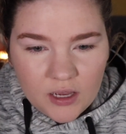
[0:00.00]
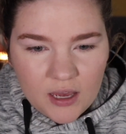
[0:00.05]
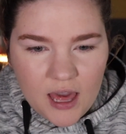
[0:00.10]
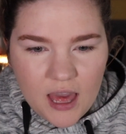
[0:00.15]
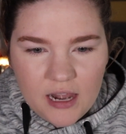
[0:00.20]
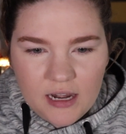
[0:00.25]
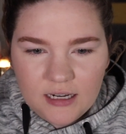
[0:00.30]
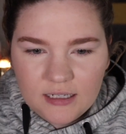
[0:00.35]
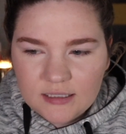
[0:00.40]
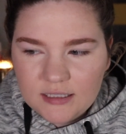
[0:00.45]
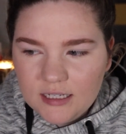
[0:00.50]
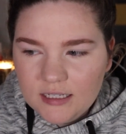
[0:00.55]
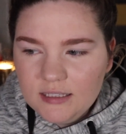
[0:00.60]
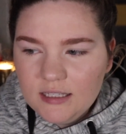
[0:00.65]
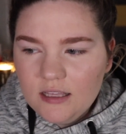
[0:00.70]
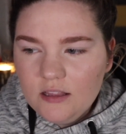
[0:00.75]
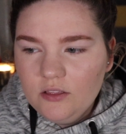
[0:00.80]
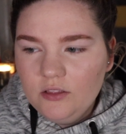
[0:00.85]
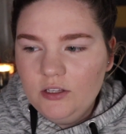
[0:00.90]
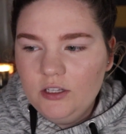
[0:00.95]
And it
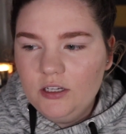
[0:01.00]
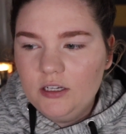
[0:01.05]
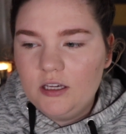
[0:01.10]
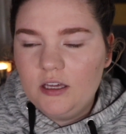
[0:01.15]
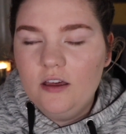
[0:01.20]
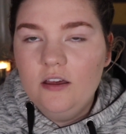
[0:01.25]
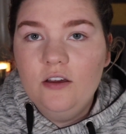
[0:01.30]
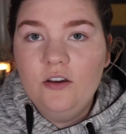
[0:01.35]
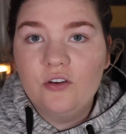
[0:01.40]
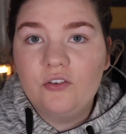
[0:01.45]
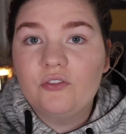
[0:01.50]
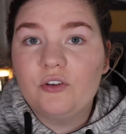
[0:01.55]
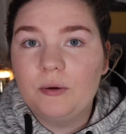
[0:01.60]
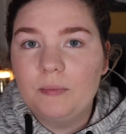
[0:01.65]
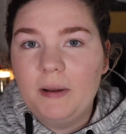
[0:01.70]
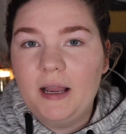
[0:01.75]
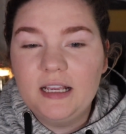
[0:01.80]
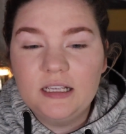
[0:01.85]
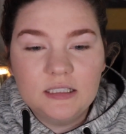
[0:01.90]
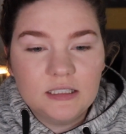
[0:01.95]
doesn't look, for
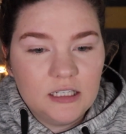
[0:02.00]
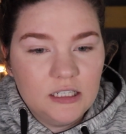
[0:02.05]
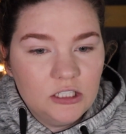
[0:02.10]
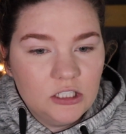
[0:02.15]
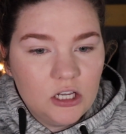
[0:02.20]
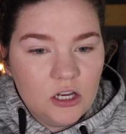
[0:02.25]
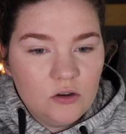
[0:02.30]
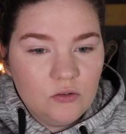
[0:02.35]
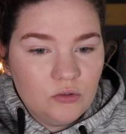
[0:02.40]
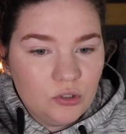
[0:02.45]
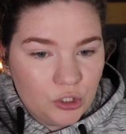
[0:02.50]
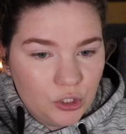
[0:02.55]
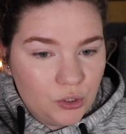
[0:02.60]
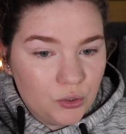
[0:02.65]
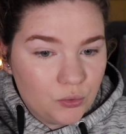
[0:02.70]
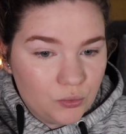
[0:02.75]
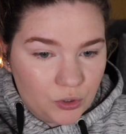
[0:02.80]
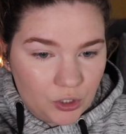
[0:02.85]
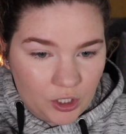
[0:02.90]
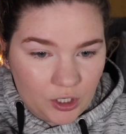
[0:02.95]
my skin tone,
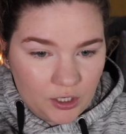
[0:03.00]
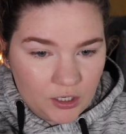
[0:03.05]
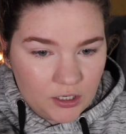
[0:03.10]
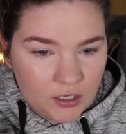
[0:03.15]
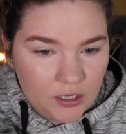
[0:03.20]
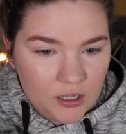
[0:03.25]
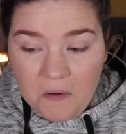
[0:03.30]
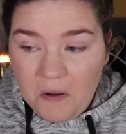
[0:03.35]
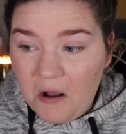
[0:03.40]
too dark.